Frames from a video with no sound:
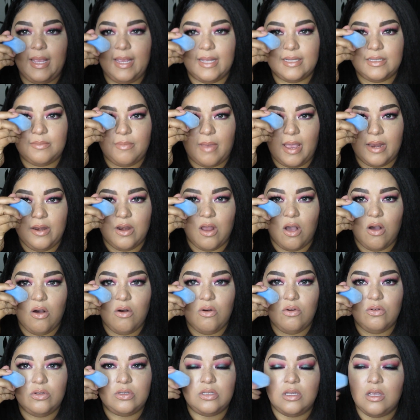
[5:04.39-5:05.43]
against my
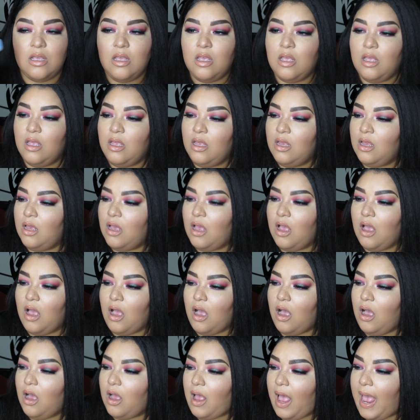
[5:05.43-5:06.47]
nose,
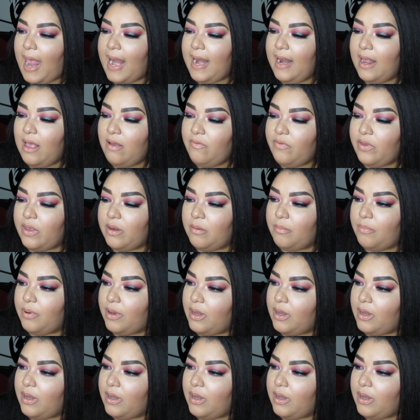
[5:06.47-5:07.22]
I love it.